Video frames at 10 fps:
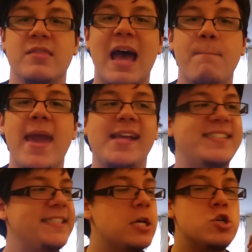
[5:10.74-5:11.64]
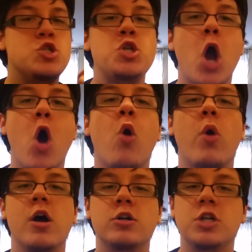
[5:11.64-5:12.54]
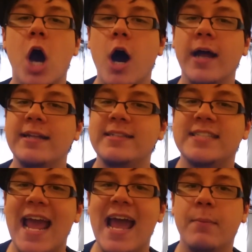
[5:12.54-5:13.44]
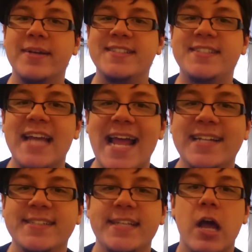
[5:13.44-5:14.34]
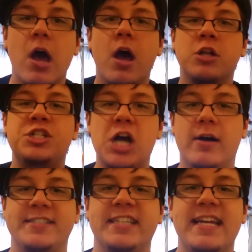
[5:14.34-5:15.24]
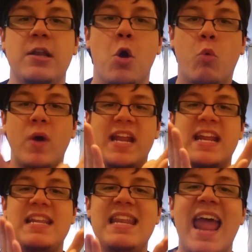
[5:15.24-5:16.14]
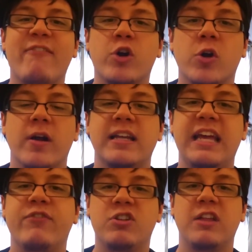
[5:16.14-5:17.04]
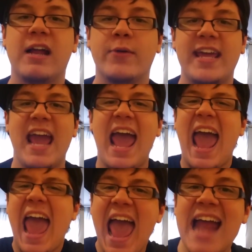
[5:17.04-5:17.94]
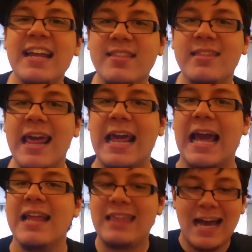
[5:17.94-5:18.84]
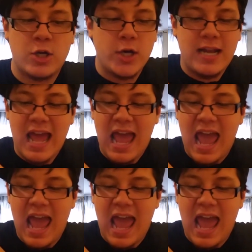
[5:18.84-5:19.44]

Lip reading: That makes no goddamn sense. Jocelyn would never give Clary anything that could